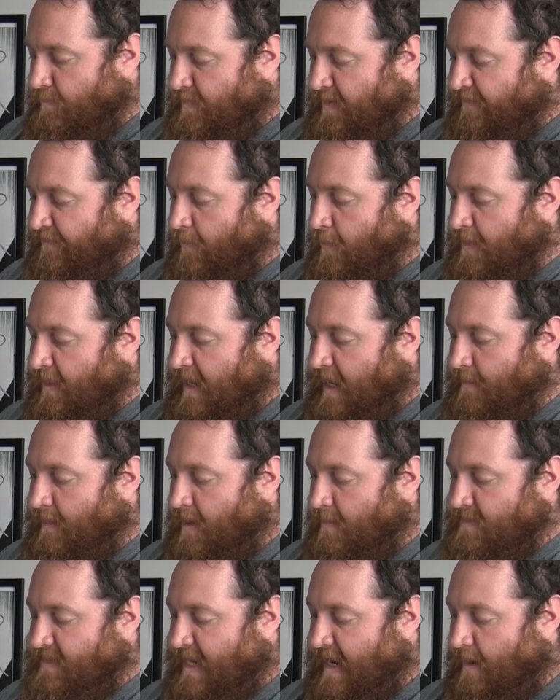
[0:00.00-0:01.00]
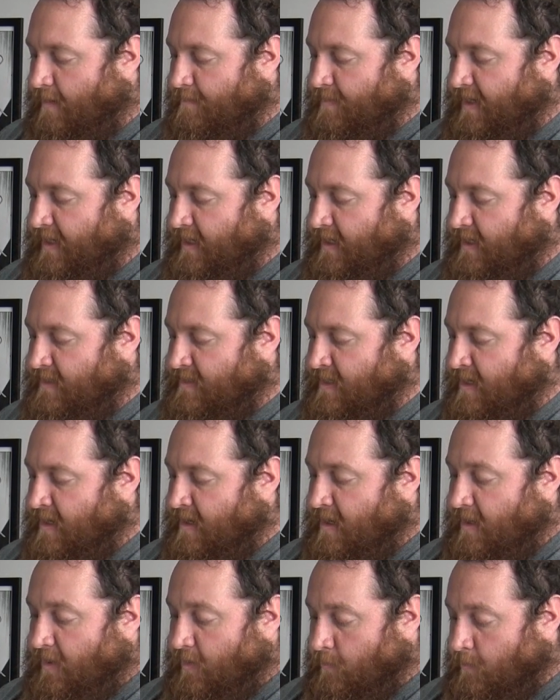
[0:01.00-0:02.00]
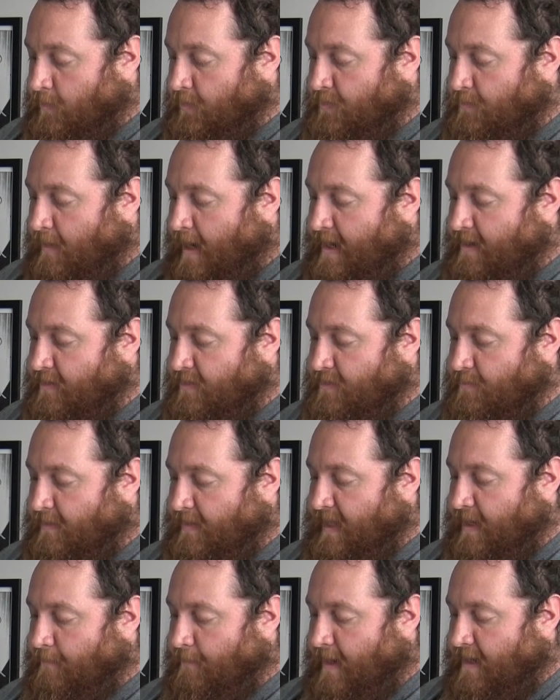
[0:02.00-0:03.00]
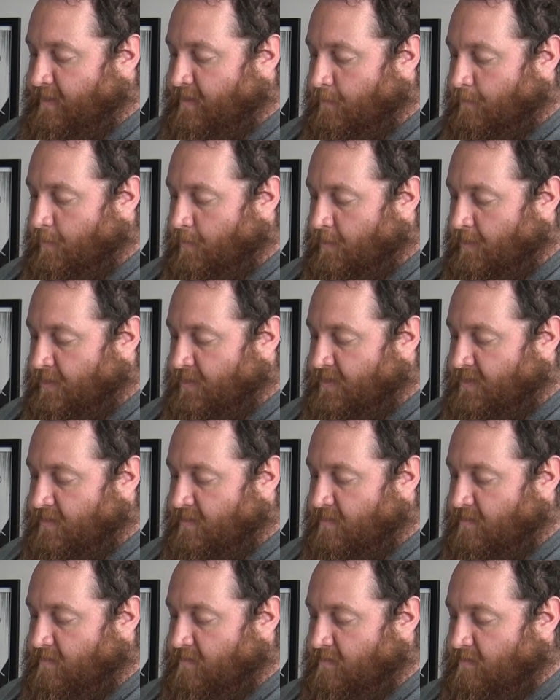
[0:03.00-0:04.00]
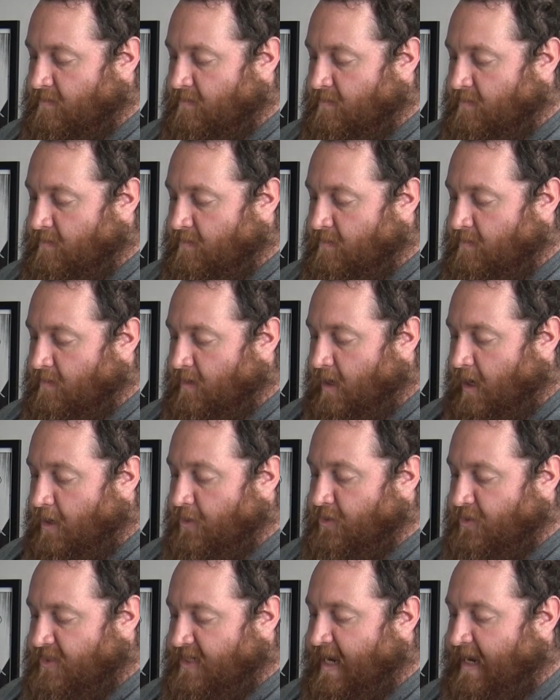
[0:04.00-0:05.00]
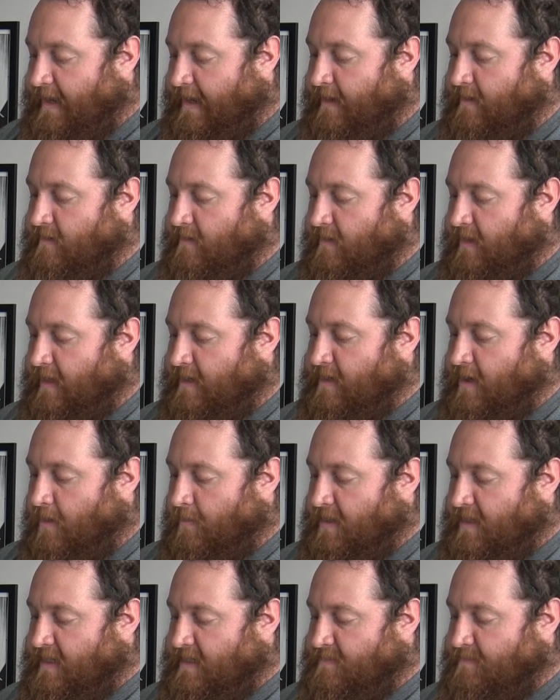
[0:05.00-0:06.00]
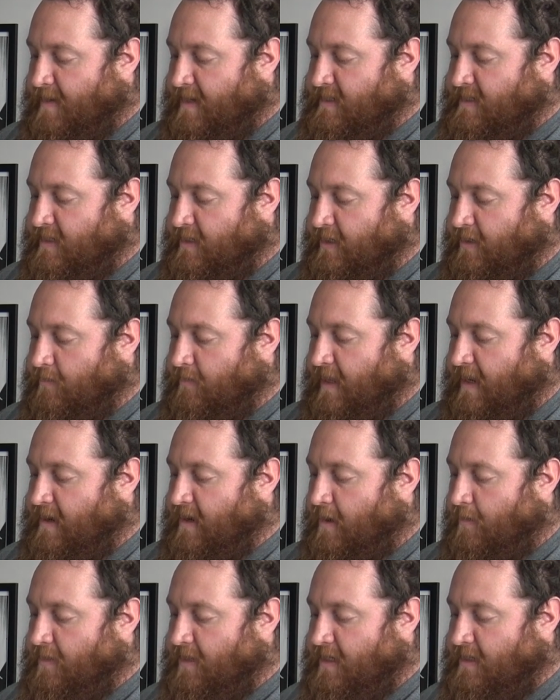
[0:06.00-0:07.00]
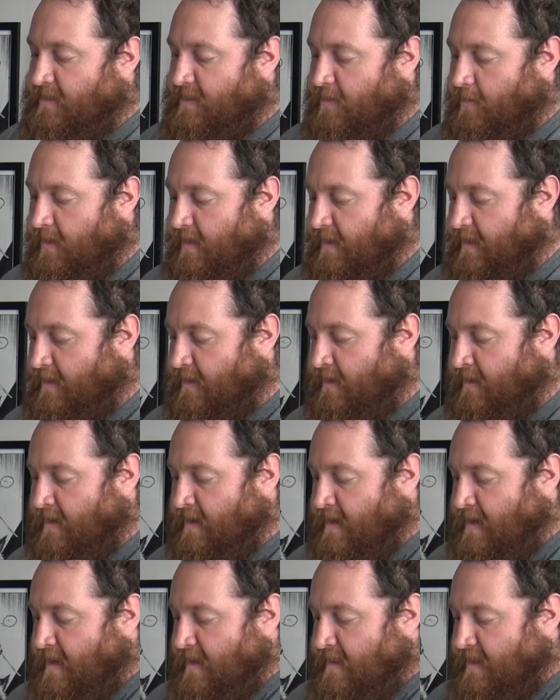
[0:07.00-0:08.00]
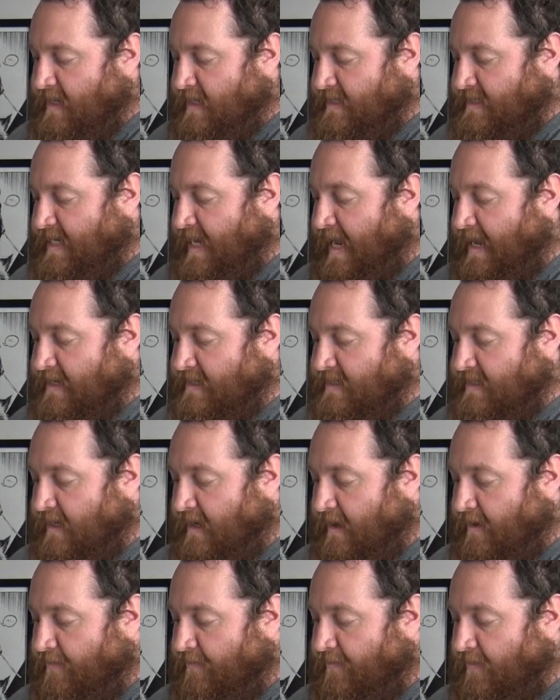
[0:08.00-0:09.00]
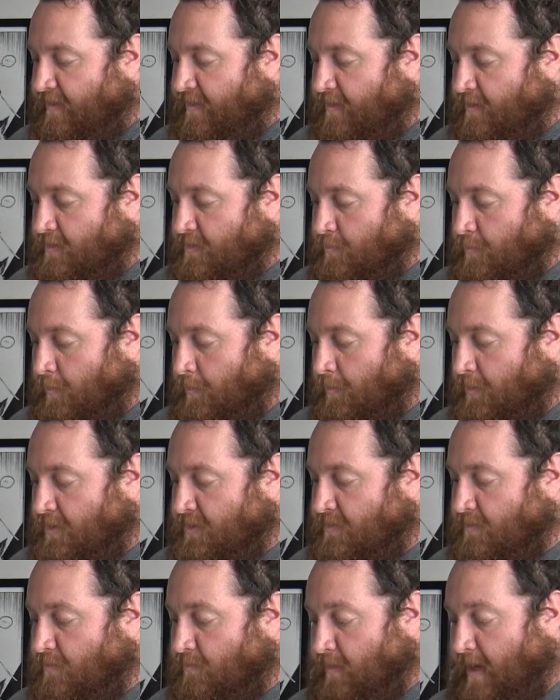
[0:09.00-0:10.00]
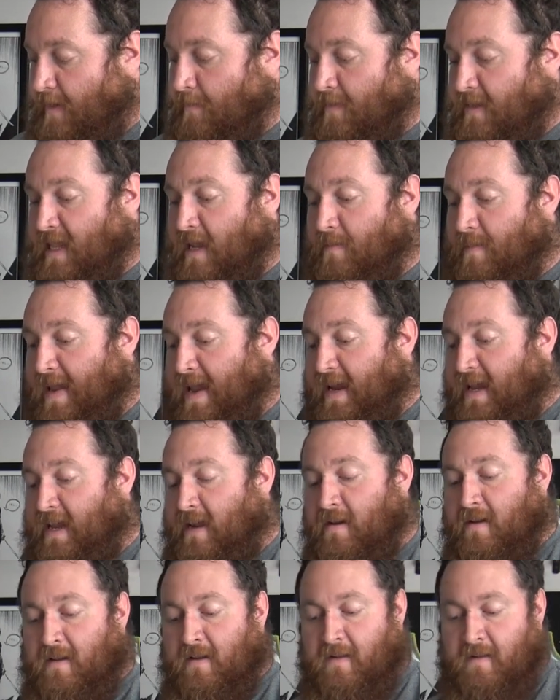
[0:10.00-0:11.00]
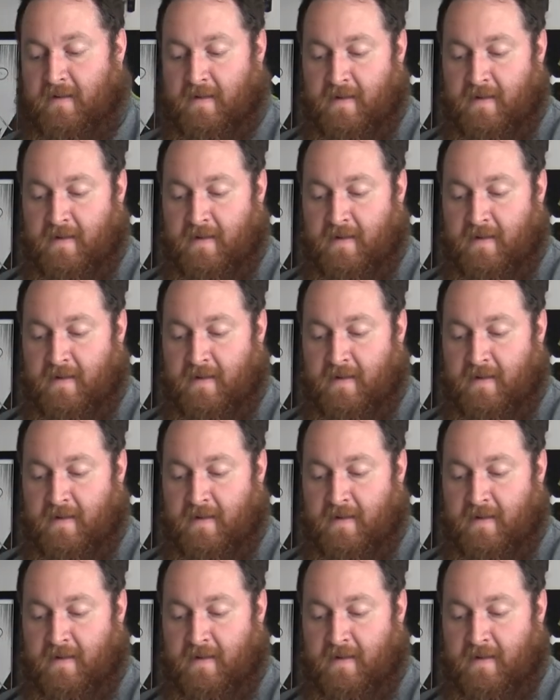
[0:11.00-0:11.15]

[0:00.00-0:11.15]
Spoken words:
before the game comes out, because the rules writers, when they write the rules, understand it. They know what it's meant to do. They know the intent of those rules right when they make it.